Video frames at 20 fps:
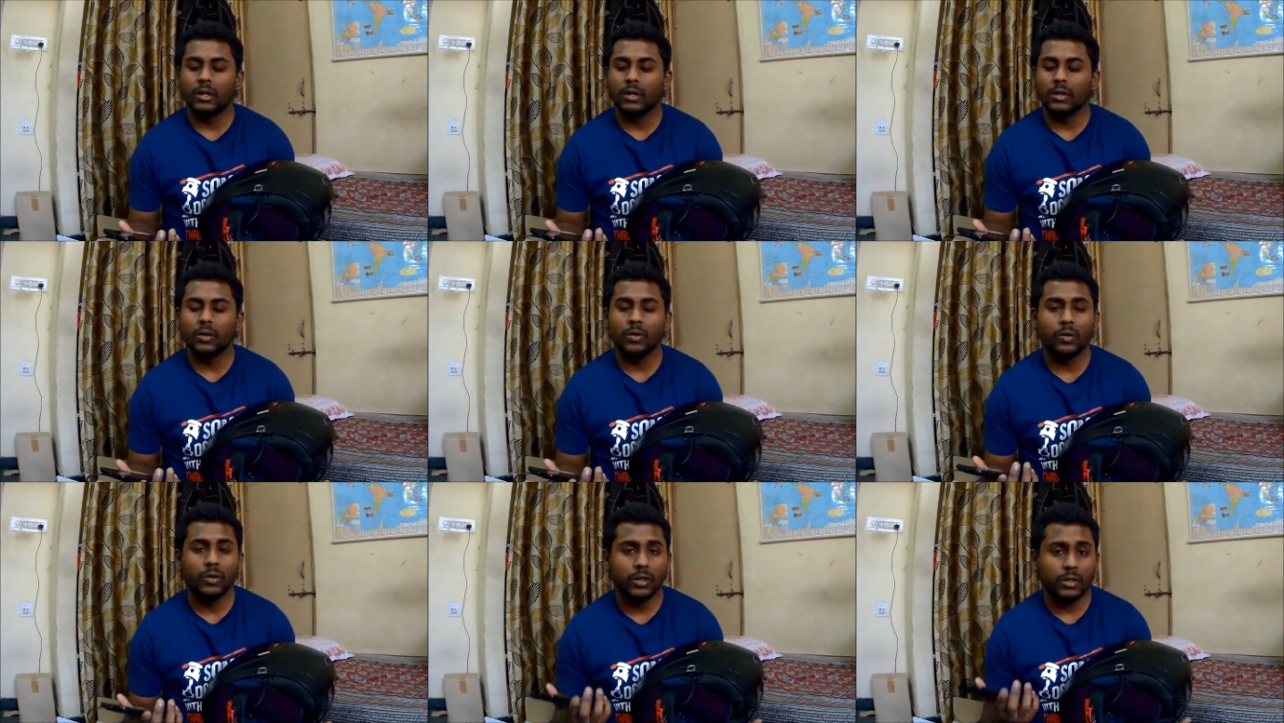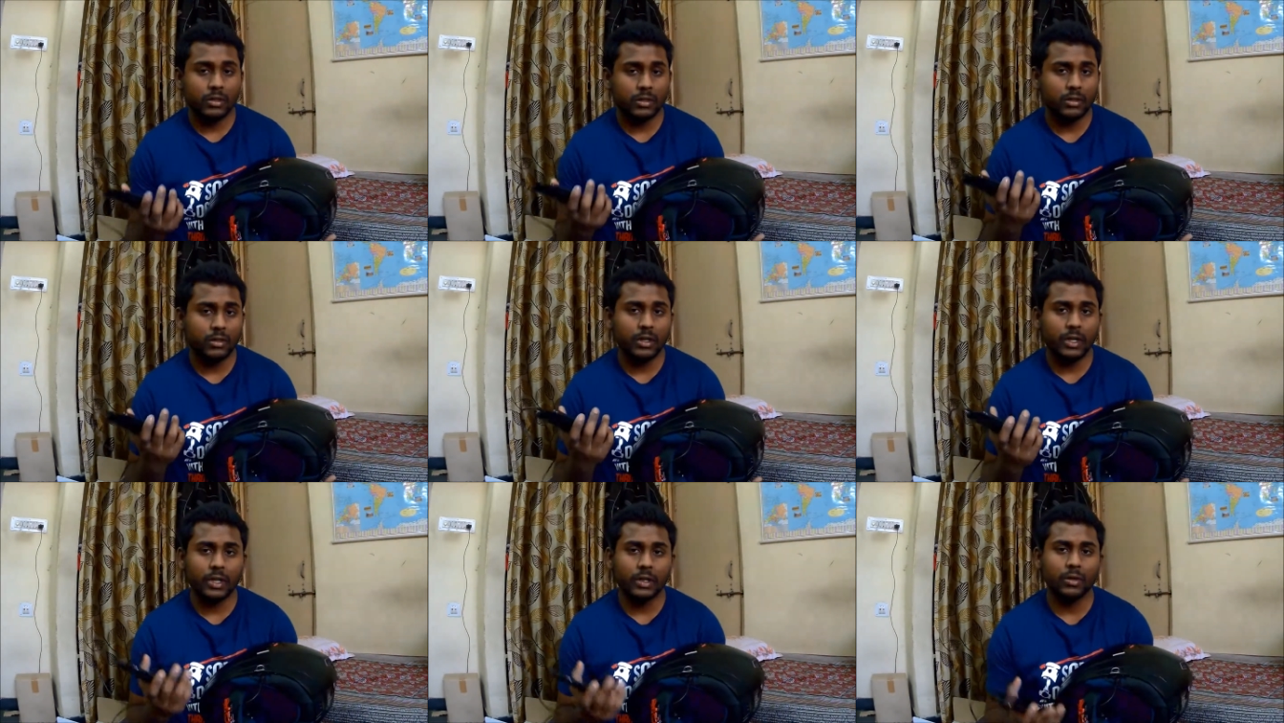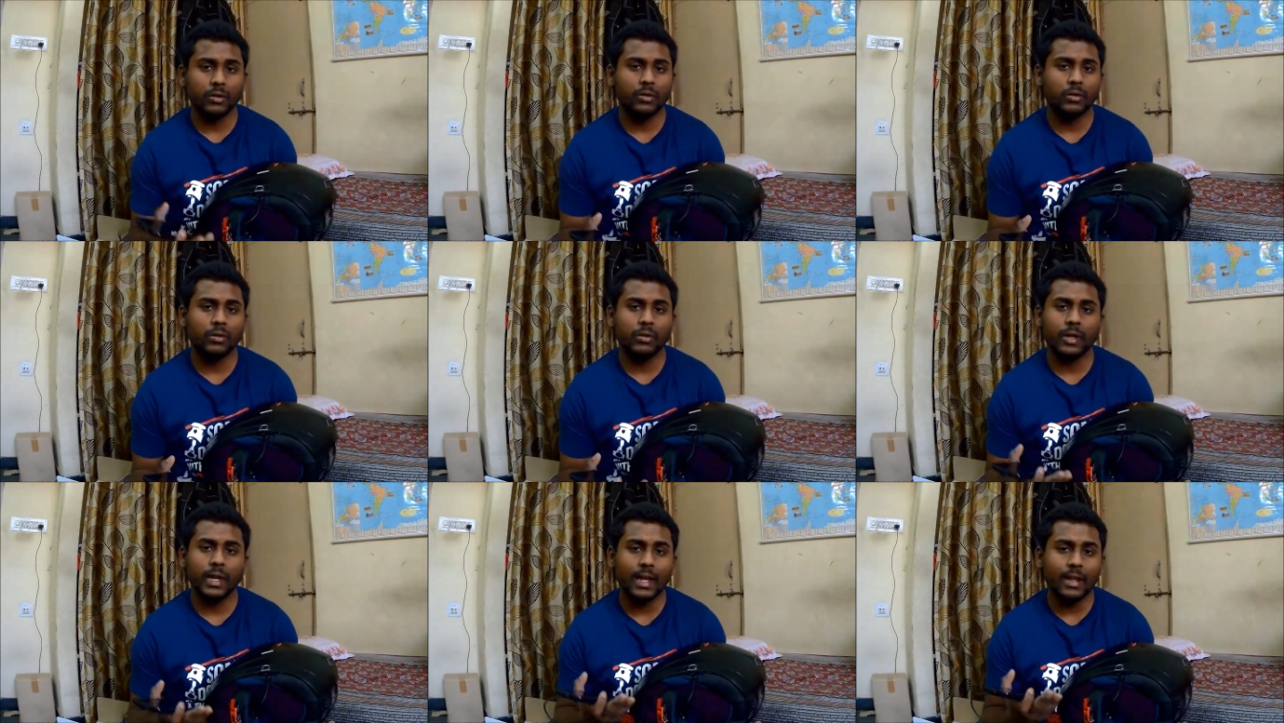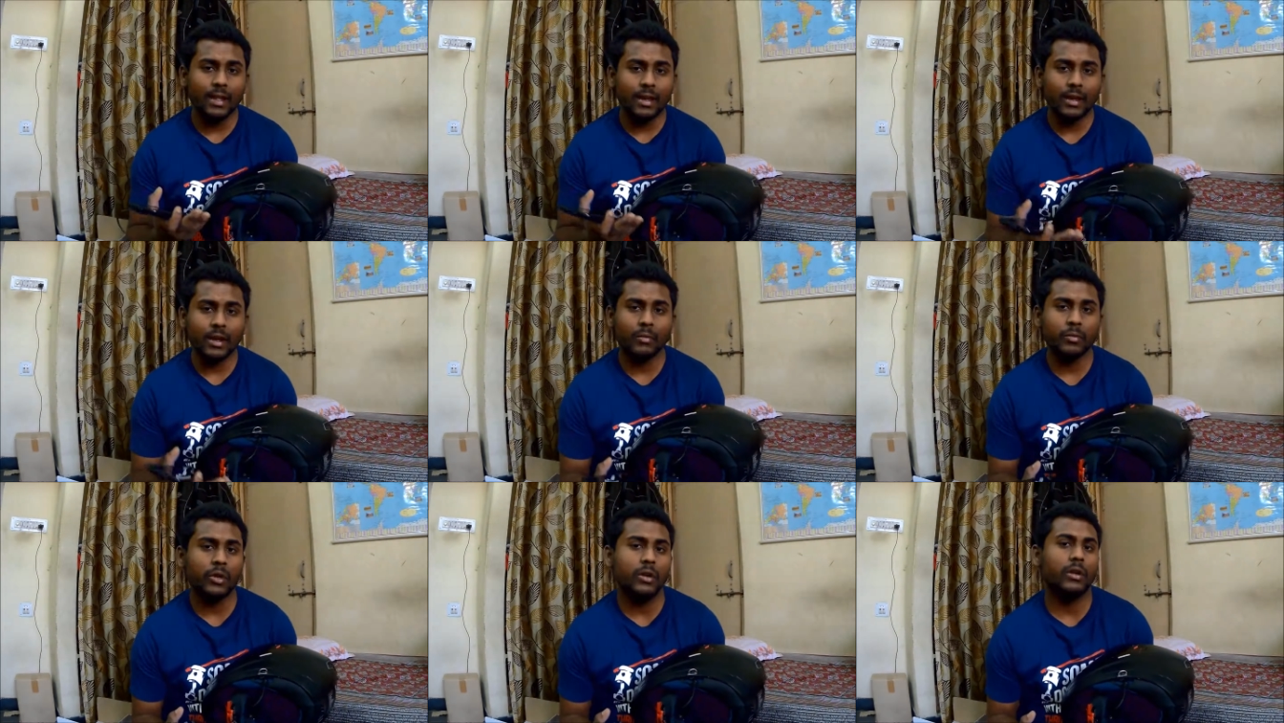who is into daily
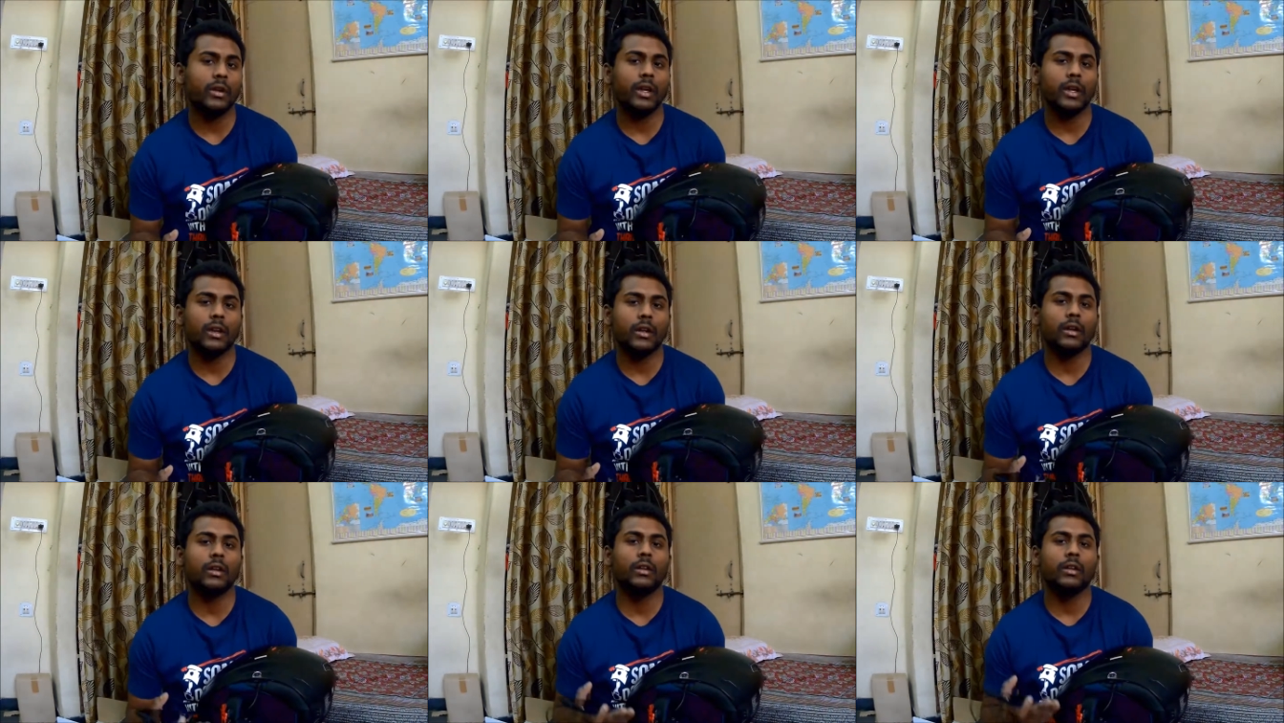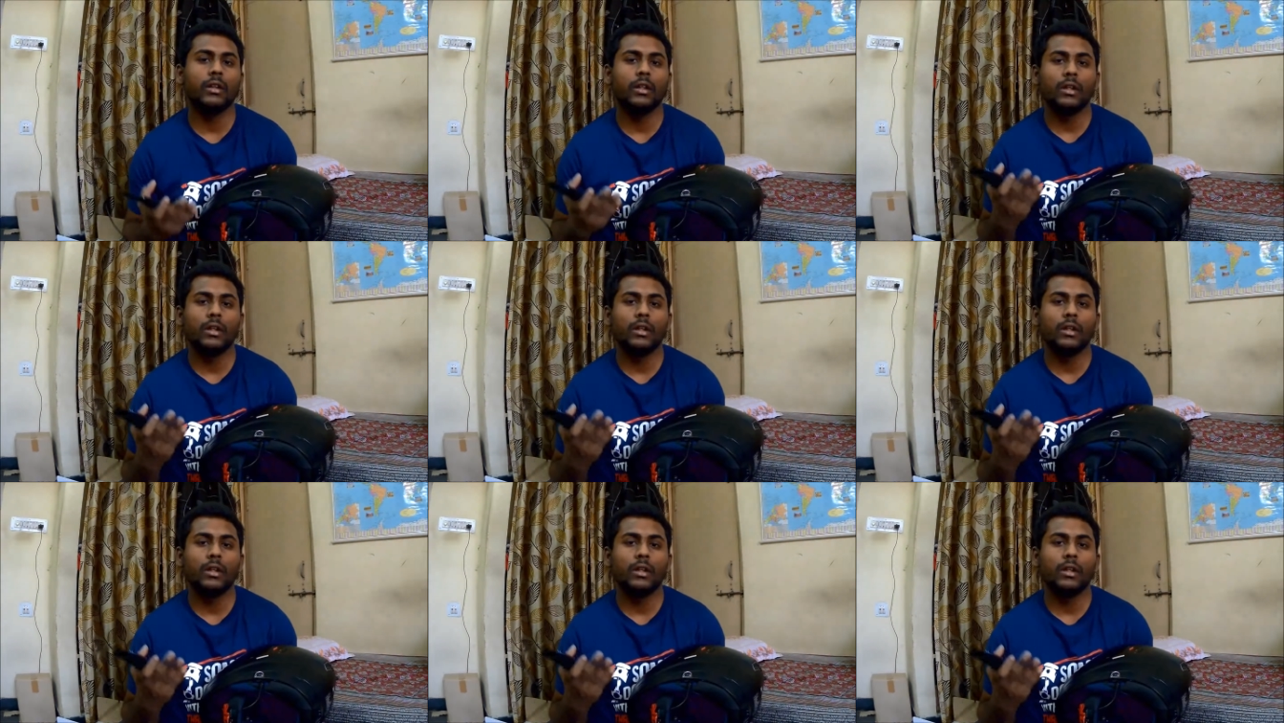commuting